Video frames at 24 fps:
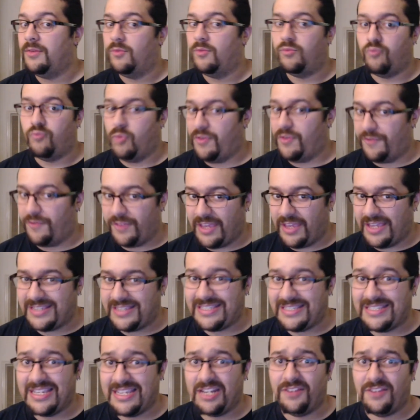went for the
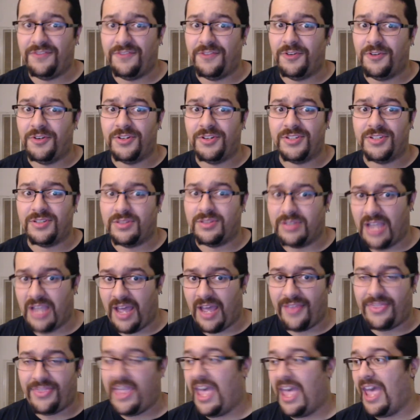IC title first,
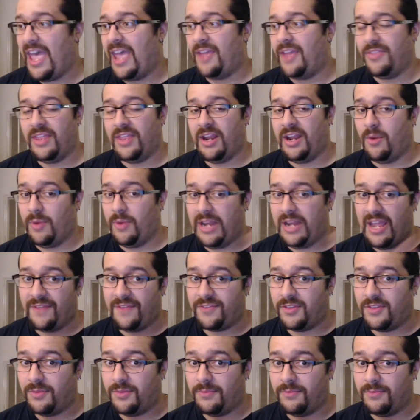got that, and then I went
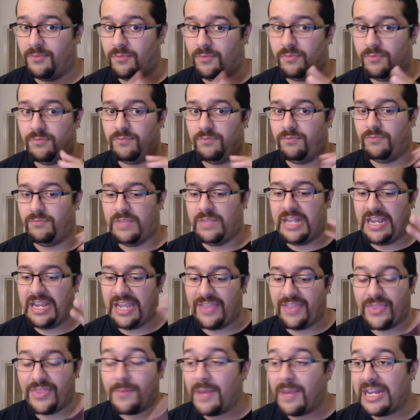after them. Then I
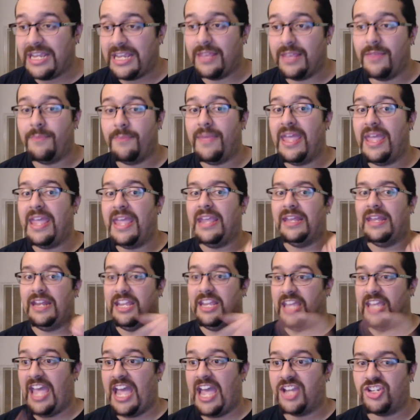got the Money in the Bank, and I
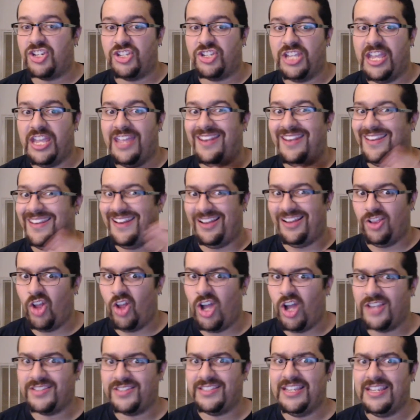cashed in, and I
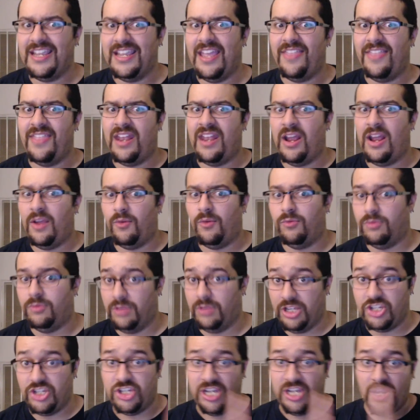lost it, and then I
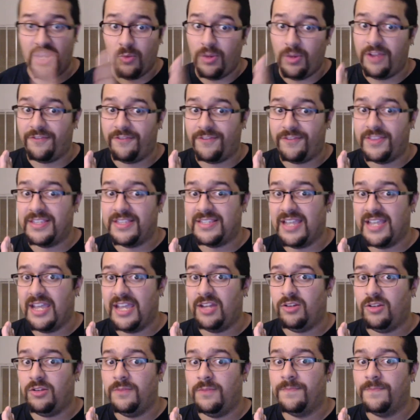legit went for the
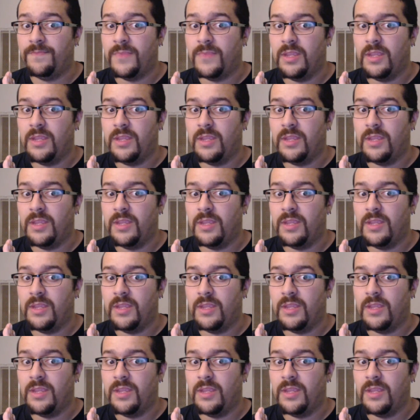title,